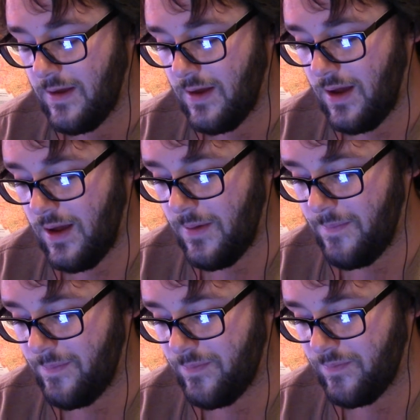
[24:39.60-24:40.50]

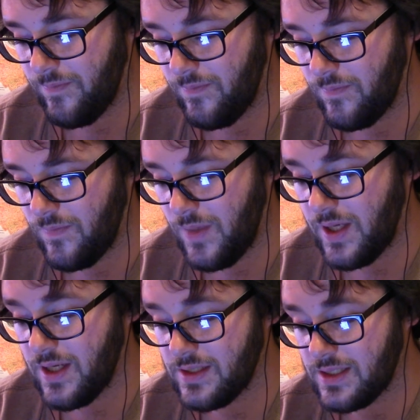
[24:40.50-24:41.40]
Um,
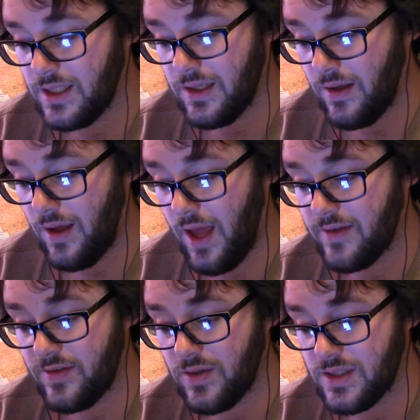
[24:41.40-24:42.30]
because eh,
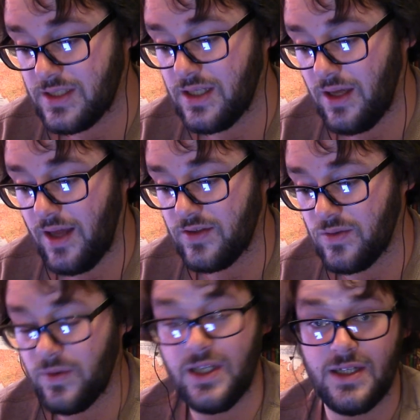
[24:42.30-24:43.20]
as you can see, as you
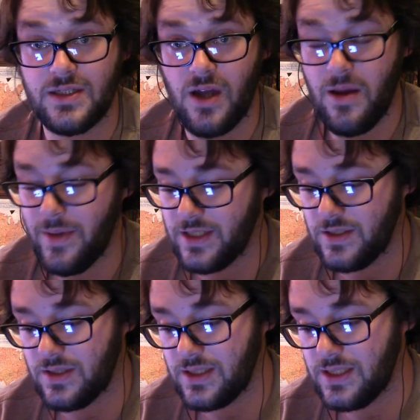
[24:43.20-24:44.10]
read these comments,
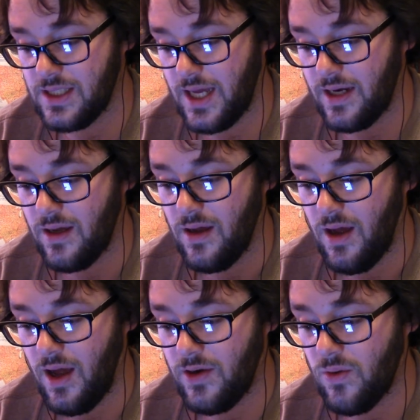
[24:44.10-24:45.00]
you can see that
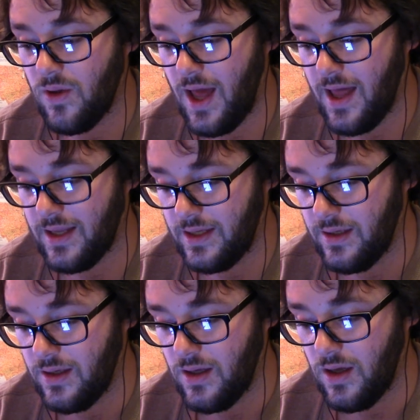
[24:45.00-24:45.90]
Anul Ali
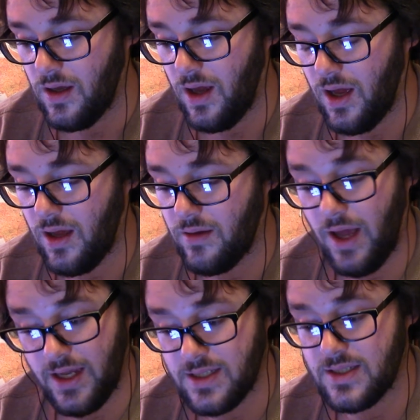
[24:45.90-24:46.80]
uh,
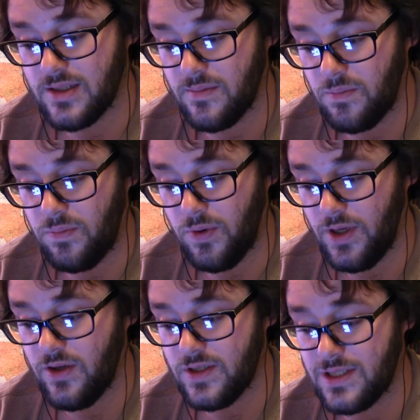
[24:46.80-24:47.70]
has pretty
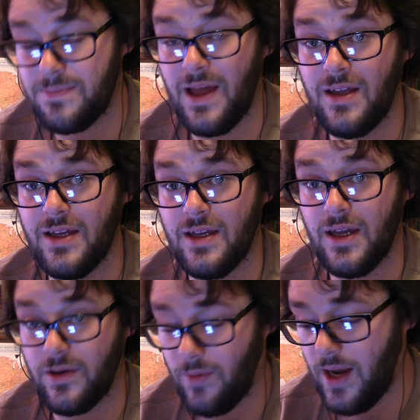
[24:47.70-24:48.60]
good spelling
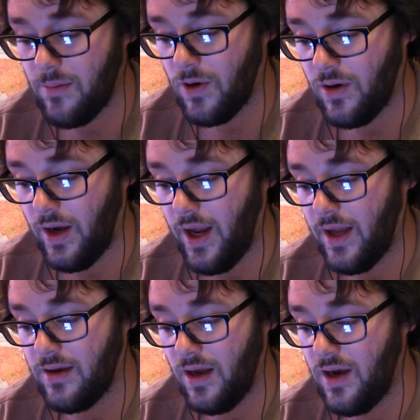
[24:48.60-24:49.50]
and grammar
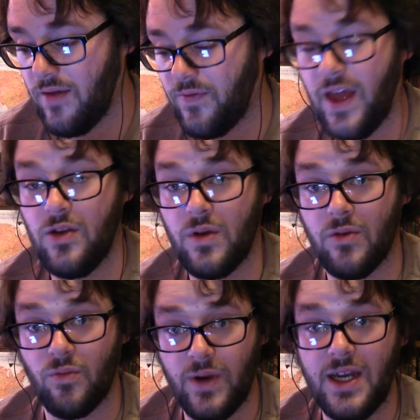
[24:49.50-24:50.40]
and enough that you
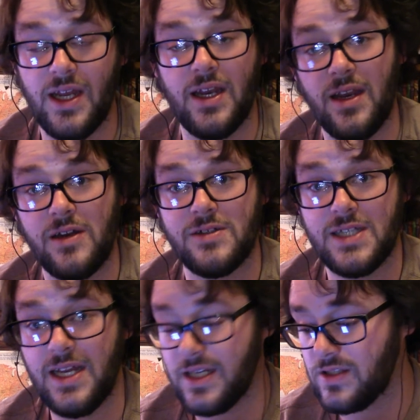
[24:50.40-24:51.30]
can read it and understand it.